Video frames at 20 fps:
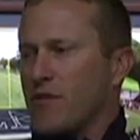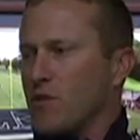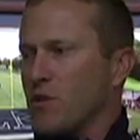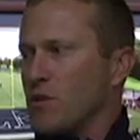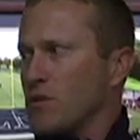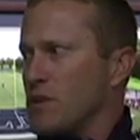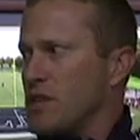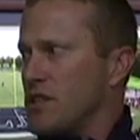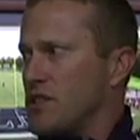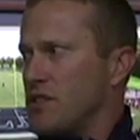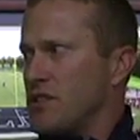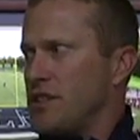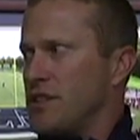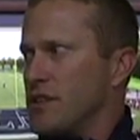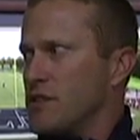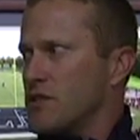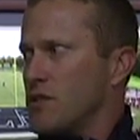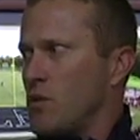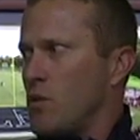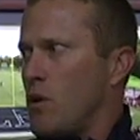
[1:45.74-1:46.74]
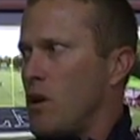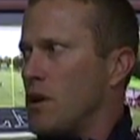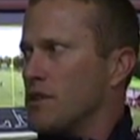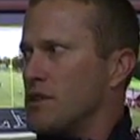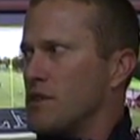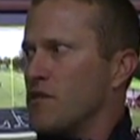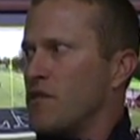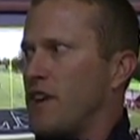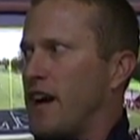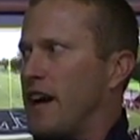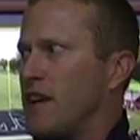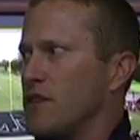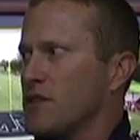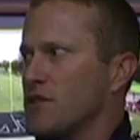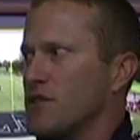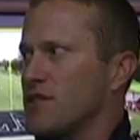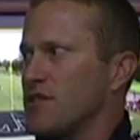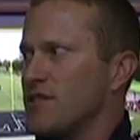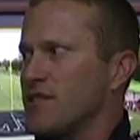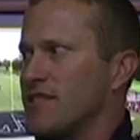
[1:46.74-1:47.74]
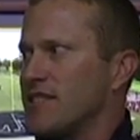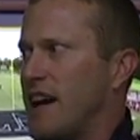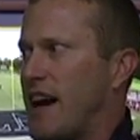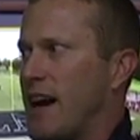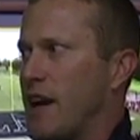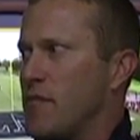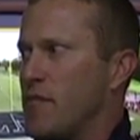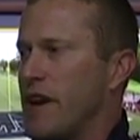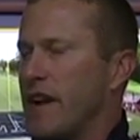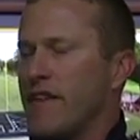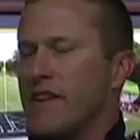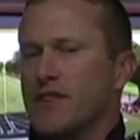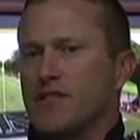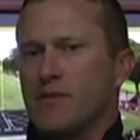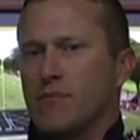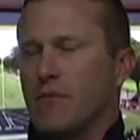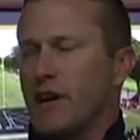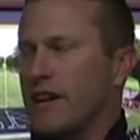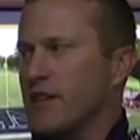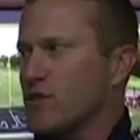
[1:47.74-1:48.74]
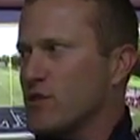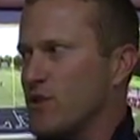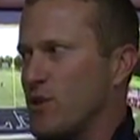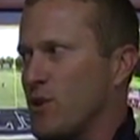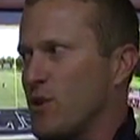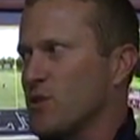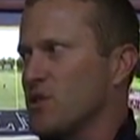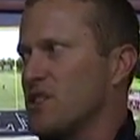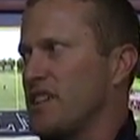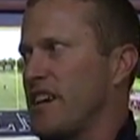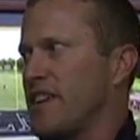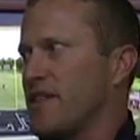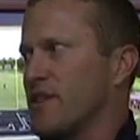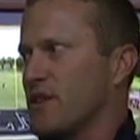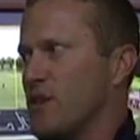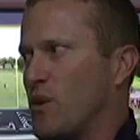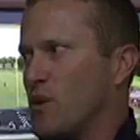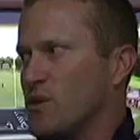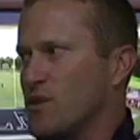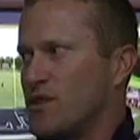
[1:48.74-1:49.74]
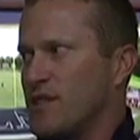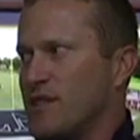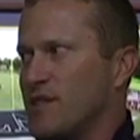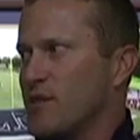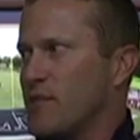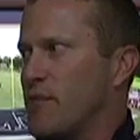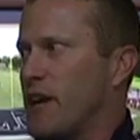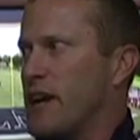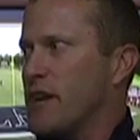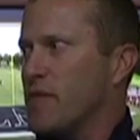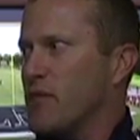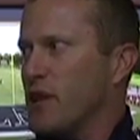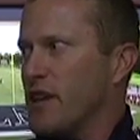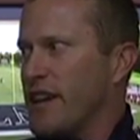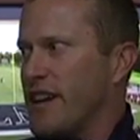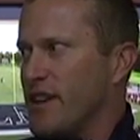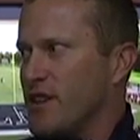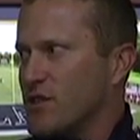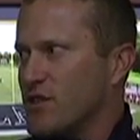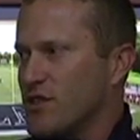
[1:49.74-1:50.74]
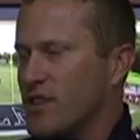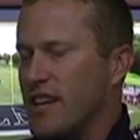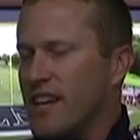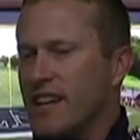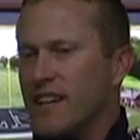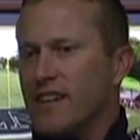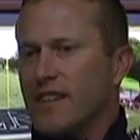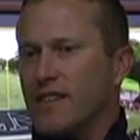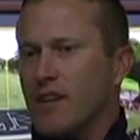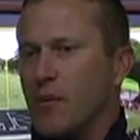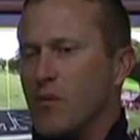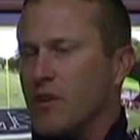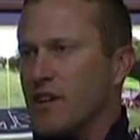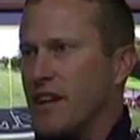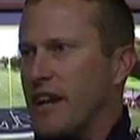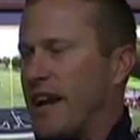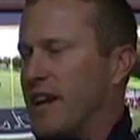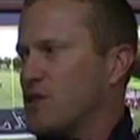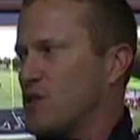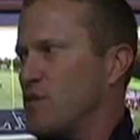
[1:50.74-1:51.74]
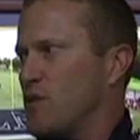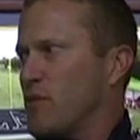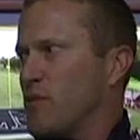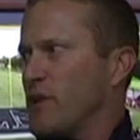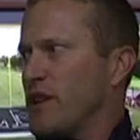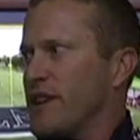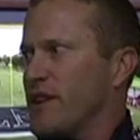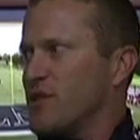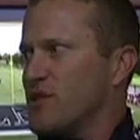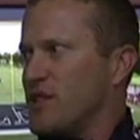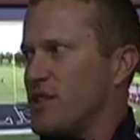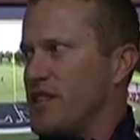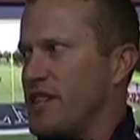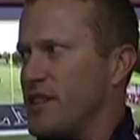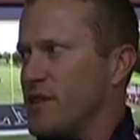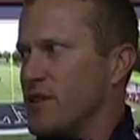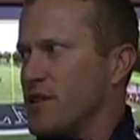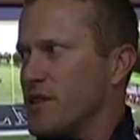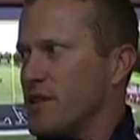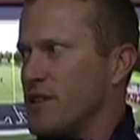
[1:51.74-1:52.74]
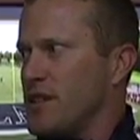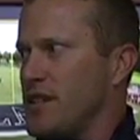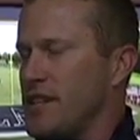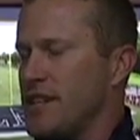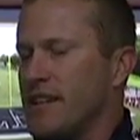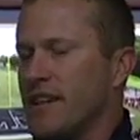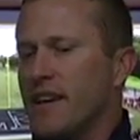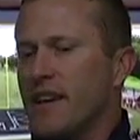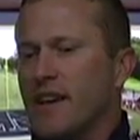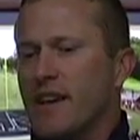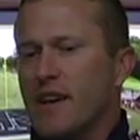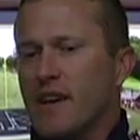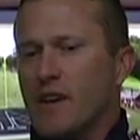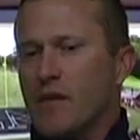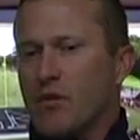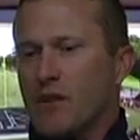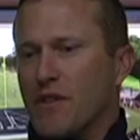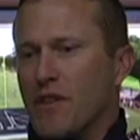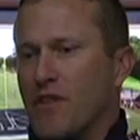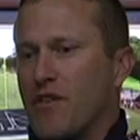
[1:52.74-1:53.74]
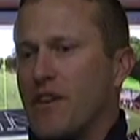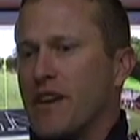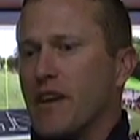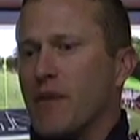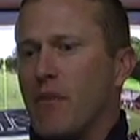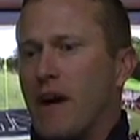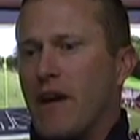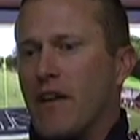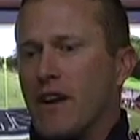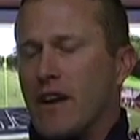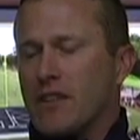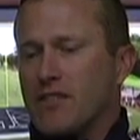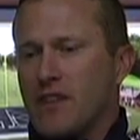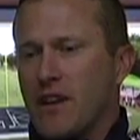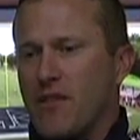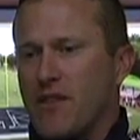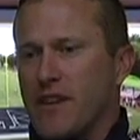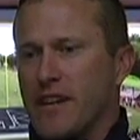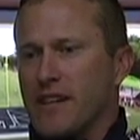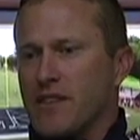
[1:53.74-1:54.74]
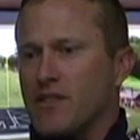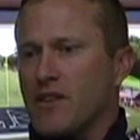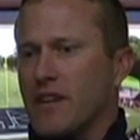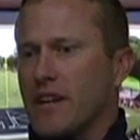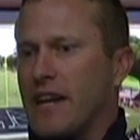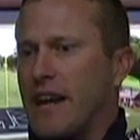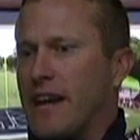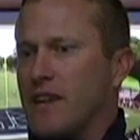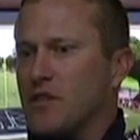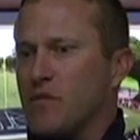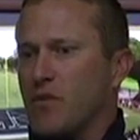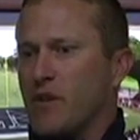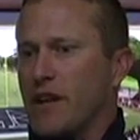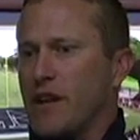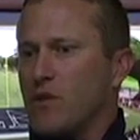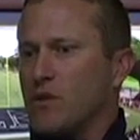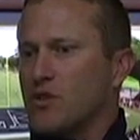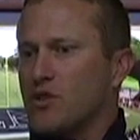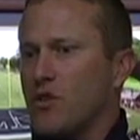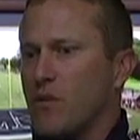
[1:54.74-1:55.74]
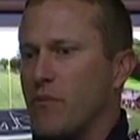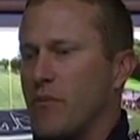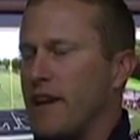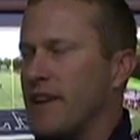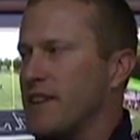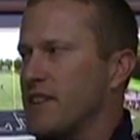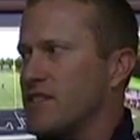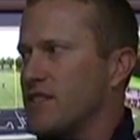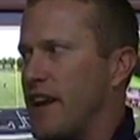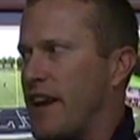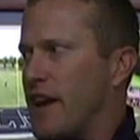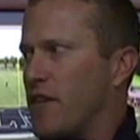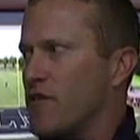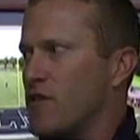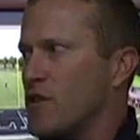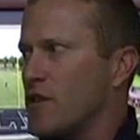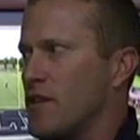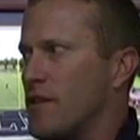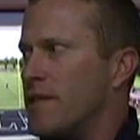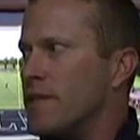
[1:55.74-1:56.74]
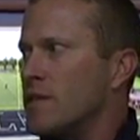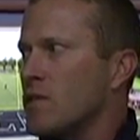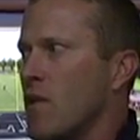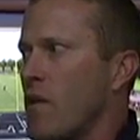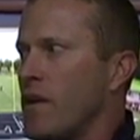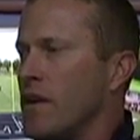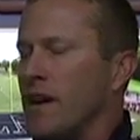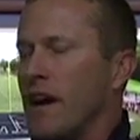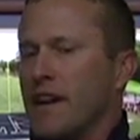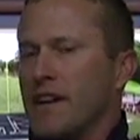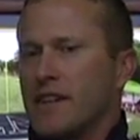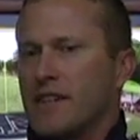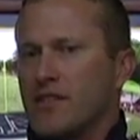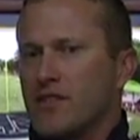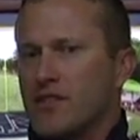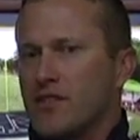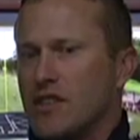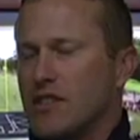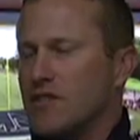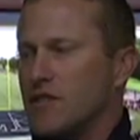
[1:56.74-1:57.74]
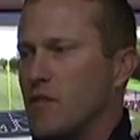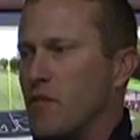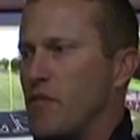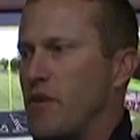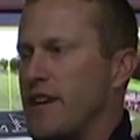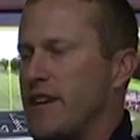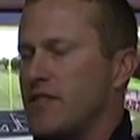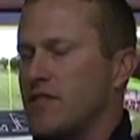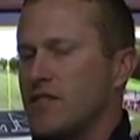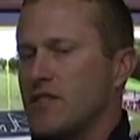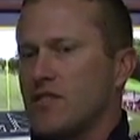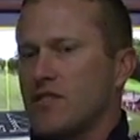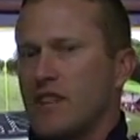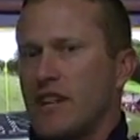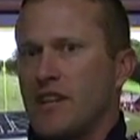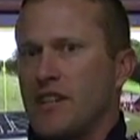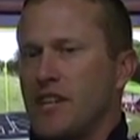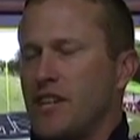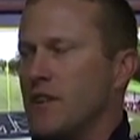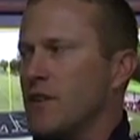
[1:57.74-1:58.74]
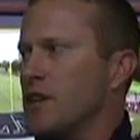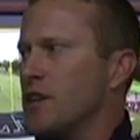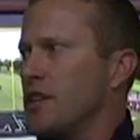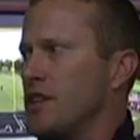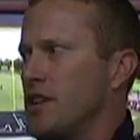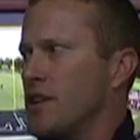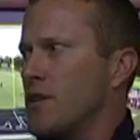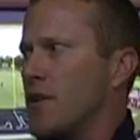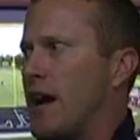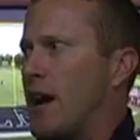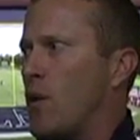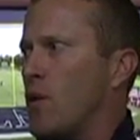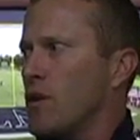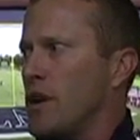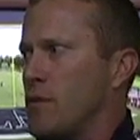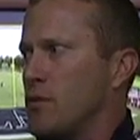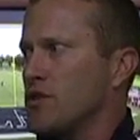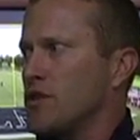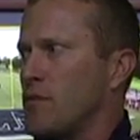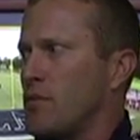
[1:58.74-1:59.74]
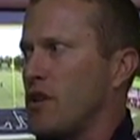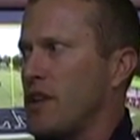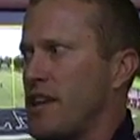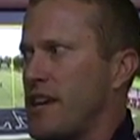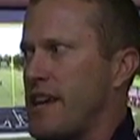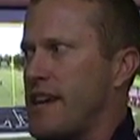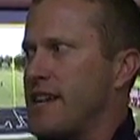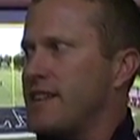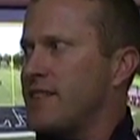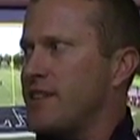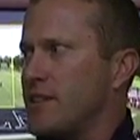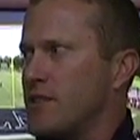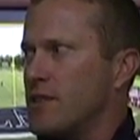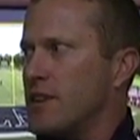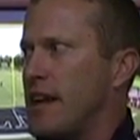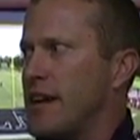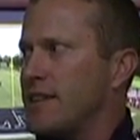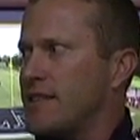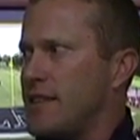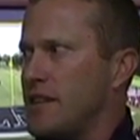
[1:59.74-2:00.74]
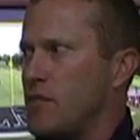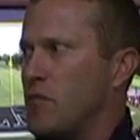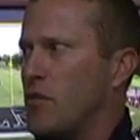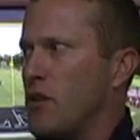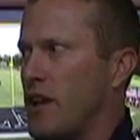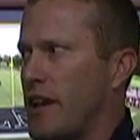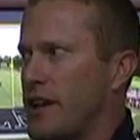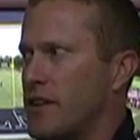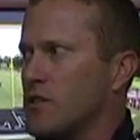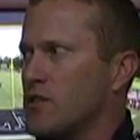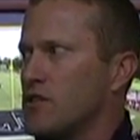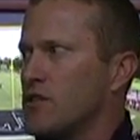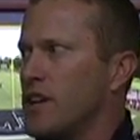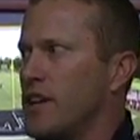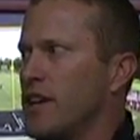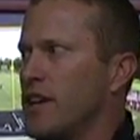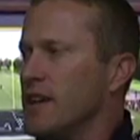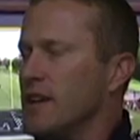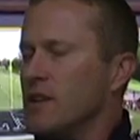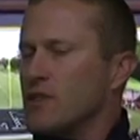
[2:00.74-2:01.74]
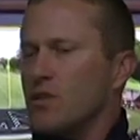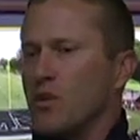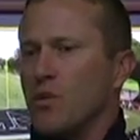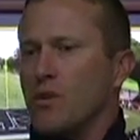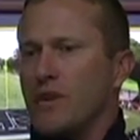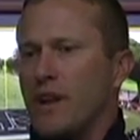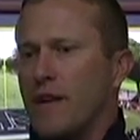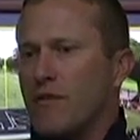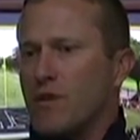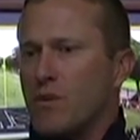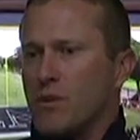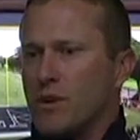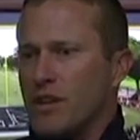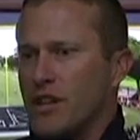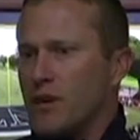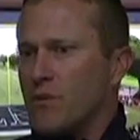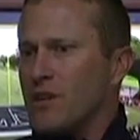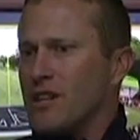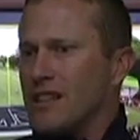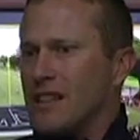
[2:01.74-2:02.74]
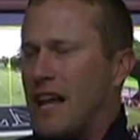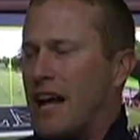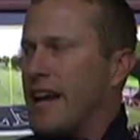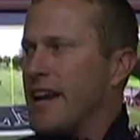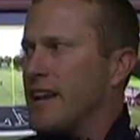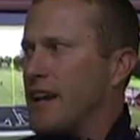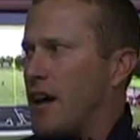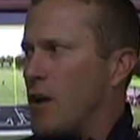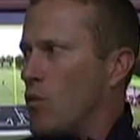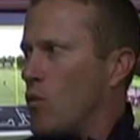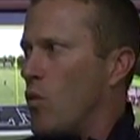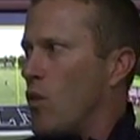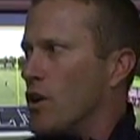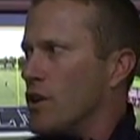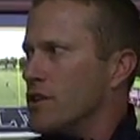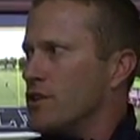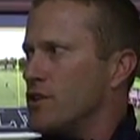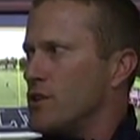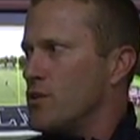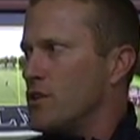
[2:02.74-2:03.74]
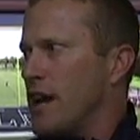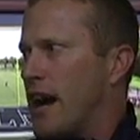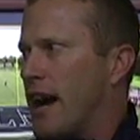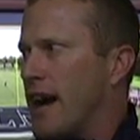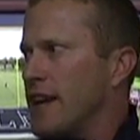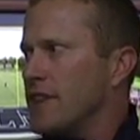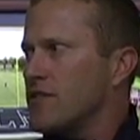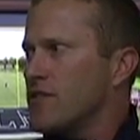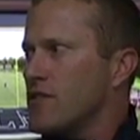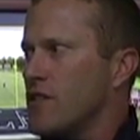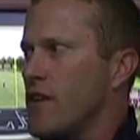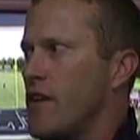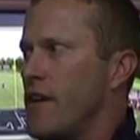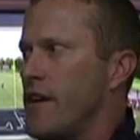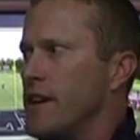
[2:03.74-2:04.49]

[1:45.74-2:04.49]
through the recent years, the Walter Fallises and Ty Berries and Mike Souls and Aaron Goldsteins and Mike Blairs, number of guys who've been players of the year in the league. But the thing about us, I think, is our guys play with tremendous effort on a consistent basis, and year in and year out, we're able to play 18 or 19 players. So we're never really reliant on 1 or 2 guys.